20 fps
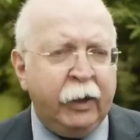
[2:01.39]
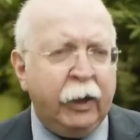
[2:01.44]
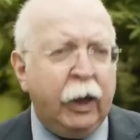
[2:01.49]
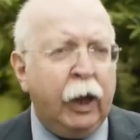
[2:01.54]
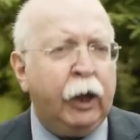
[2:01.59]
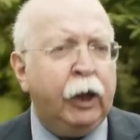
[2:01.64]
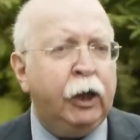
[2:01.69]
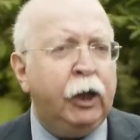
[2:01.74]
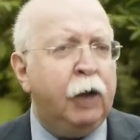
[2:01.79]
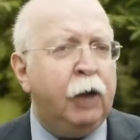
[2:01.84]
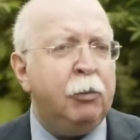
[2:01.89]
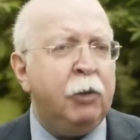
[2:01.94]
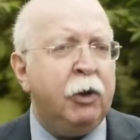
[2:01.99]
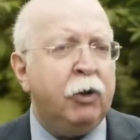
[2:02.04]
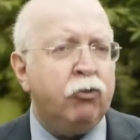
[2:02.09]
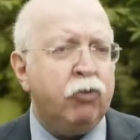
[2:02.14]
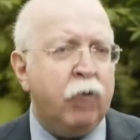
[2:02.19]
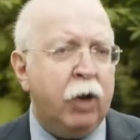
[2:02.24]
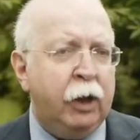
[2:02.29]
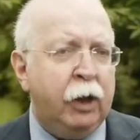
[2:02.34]
academic
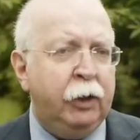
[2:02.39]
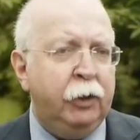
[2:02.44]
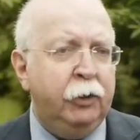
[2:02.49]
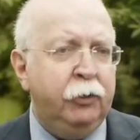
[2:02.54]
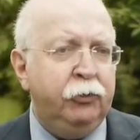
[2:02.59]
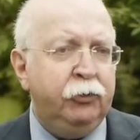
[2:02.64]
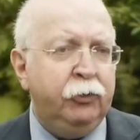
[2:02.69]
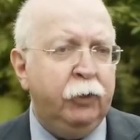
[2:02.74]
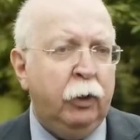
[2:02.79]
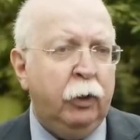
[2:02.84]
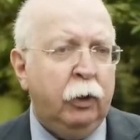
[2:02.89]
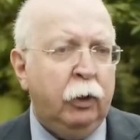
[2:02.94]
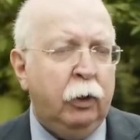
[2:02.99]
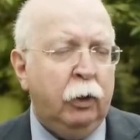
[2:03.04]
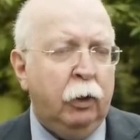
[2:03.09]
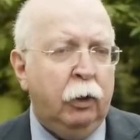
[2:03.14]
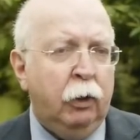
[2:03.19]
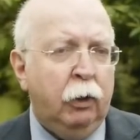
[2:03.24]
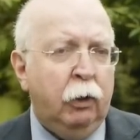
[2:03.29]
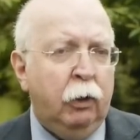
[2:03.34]
grades.
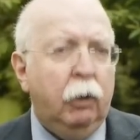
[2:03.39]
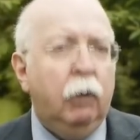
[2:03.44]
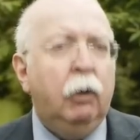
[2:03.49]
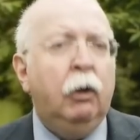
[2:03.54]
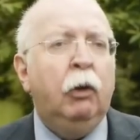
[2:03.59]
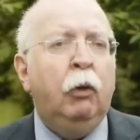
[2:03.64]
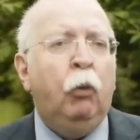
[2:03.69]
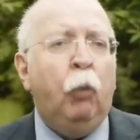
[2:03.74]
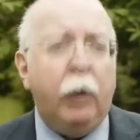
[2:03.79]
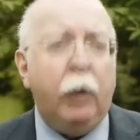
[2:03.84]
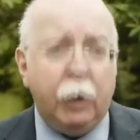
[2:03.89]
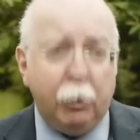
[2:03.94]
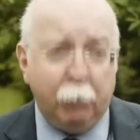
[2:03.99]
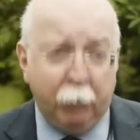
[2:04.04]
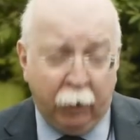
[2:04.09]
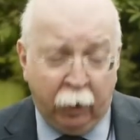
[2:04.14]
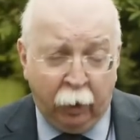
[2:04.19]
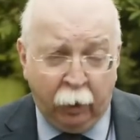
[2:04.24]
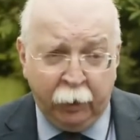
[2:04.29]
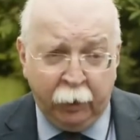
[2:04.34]
When the
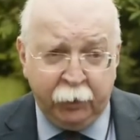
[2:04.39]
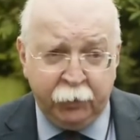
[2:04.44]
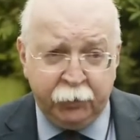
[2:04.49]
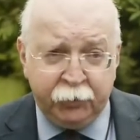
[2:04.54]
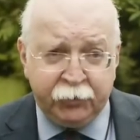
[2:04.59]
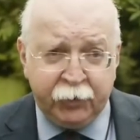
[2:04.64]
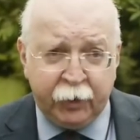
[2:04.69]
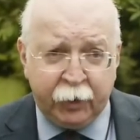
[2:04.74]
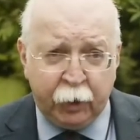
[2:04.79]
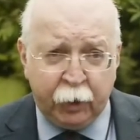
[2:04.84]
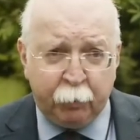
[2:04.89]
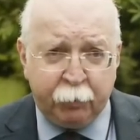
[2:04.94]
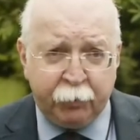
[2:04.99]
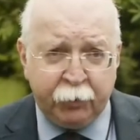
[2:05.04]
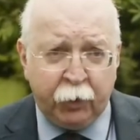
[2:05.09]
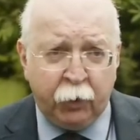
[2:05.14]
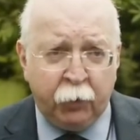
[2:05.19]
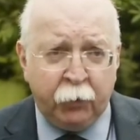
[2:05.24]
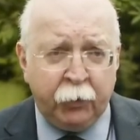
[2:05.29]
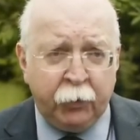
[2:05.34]
Baha'is set up
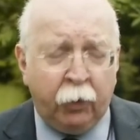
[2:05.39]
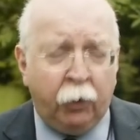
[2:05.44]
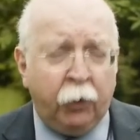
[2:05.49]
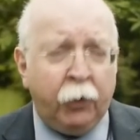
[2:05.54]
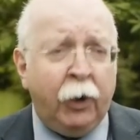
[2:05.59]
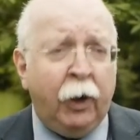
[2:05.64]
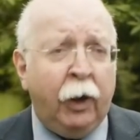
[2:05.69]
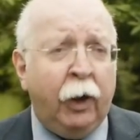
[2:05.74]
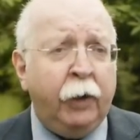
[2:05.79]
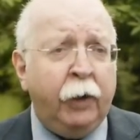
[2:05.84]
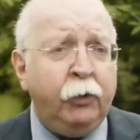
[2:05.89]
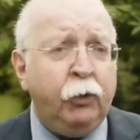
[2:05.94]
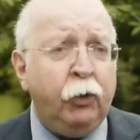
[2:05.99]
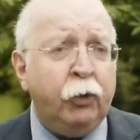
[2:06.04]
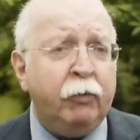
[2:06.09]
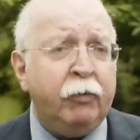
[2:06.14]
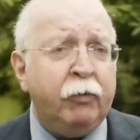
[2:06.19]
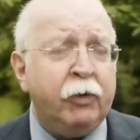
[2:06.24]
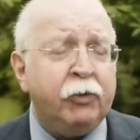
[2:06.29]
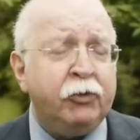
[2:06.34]
their own online
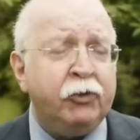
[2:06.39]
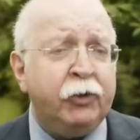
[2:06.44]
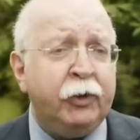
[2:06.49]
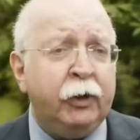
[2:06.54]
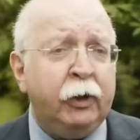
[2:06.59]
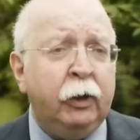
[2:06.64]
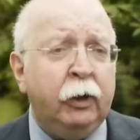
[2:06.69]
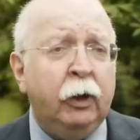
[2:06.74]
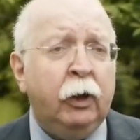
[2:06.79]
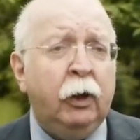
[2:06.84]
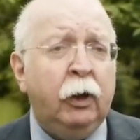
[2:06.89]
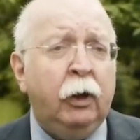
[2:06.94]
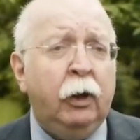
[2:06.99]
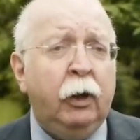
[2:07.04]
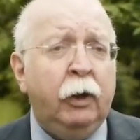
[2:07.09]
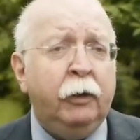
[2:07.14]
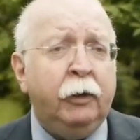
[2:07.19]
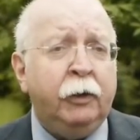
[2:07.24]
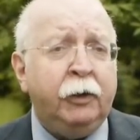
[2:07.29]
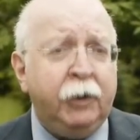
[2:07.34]
university,
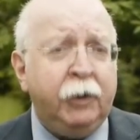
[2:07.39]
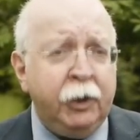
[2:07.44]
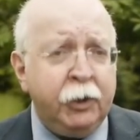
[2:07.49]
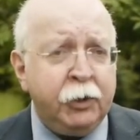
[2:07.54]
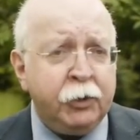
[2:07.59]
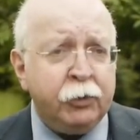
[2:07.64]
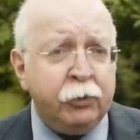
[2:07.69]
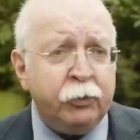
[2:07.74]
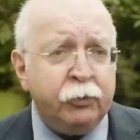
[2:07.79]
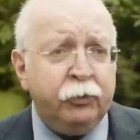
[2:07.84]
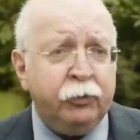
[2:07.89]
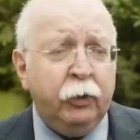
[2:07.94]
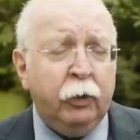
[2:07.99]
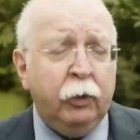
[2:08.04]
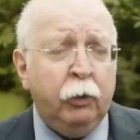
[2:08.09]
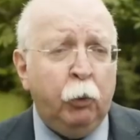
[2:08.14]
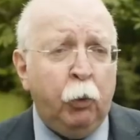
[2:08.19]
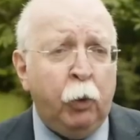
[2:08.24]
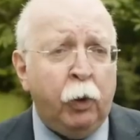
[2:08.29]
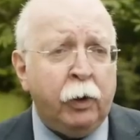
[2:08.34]
the teachers
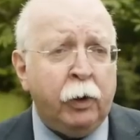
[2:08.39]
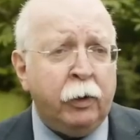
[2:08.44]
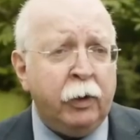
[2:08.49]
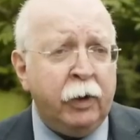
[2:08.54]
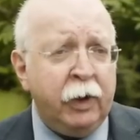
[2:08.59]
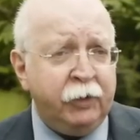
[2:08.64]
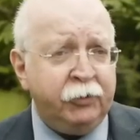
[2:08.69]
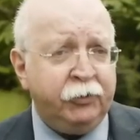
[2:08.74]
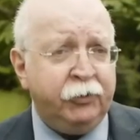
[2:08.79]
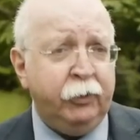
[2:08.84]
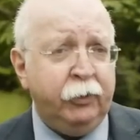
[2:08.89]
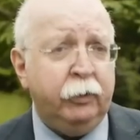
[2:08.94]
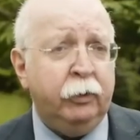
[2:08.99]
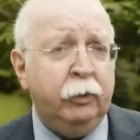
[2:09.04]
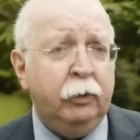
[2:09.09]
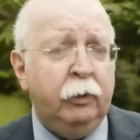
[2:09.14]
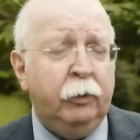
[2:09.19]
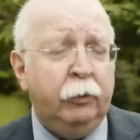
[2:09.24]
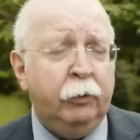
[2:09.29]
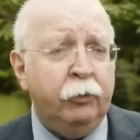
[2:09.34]
were arrested
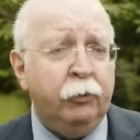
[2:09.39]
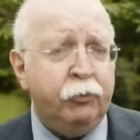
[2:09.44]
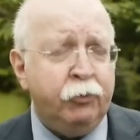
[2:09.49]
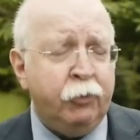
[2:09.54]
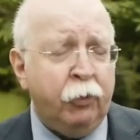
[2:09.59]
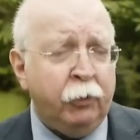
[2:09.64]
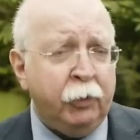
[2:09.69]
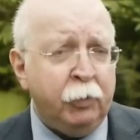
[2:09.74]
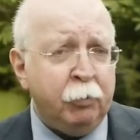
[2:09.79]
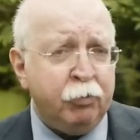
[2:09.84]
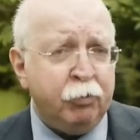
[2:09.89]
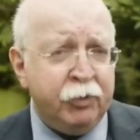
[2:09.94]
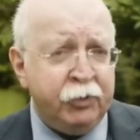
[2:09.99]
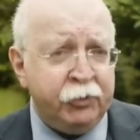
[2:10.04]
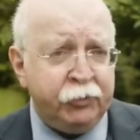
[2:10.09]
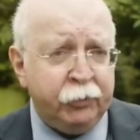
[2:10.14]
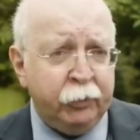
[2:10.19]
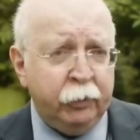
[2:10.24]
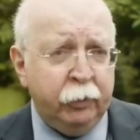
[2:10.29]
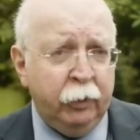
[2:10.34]
and thrown in
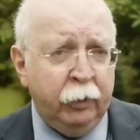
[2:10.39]
prison.